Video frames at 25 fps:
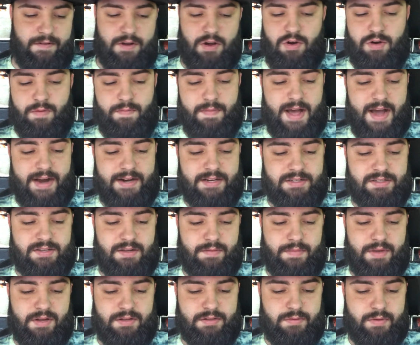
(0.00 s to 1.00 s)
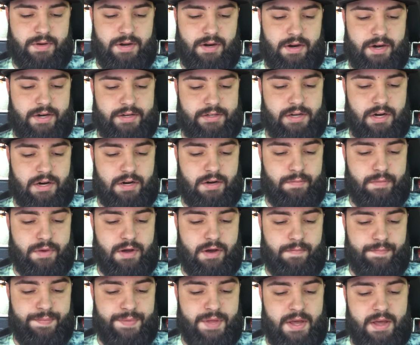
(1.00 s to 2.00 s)
going back to something else we already talked
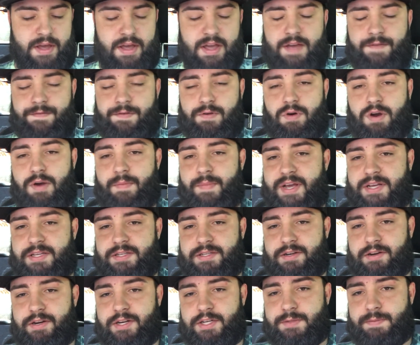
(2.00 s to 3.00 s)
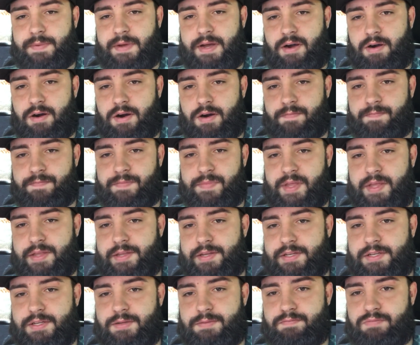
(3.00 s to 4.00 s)
about. If you want to make serious power in
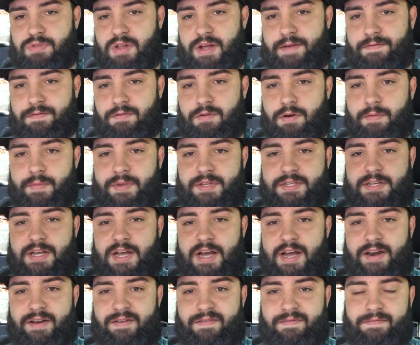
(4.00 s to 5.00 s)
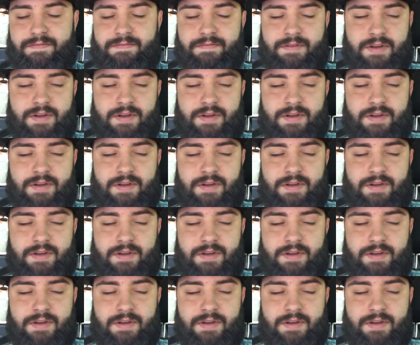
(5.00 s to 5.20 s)
this platform, it's kind of